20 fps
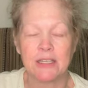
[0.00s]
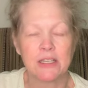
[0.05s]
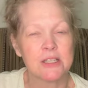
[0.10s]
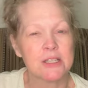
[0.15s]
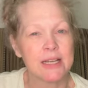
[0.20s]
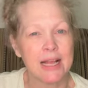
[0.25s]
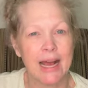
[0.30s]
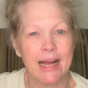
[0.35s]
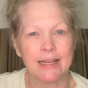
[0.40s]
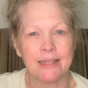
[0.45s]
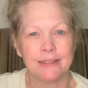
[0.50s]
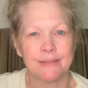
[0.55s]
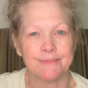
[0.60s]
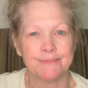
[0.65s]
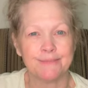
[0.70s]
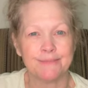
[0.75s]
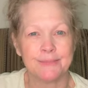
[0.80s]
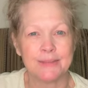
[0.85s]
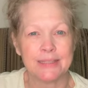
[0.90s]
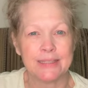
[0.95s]
just to kind of
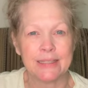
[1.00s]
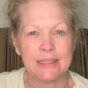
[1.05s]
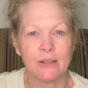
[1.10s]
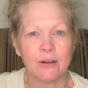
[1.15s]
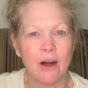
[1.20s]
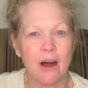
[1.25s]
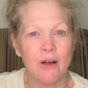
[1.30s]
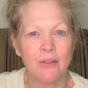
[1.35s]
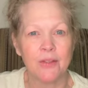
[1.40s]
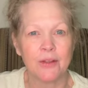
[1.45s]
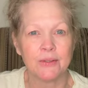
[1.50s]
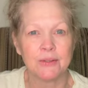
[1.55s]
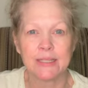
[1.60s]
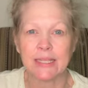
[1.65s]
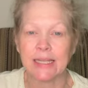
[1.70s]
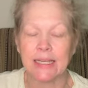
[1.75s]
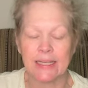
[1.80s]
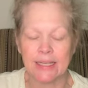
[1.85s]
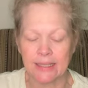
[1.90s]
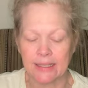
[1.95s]
seal all those
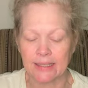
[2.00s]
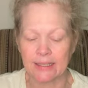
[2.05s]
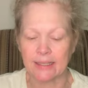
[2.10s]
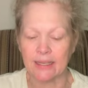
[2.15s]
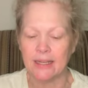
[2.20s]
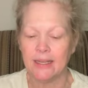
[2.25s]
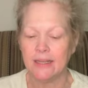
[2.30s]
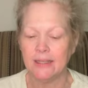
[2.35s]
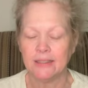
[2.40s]
in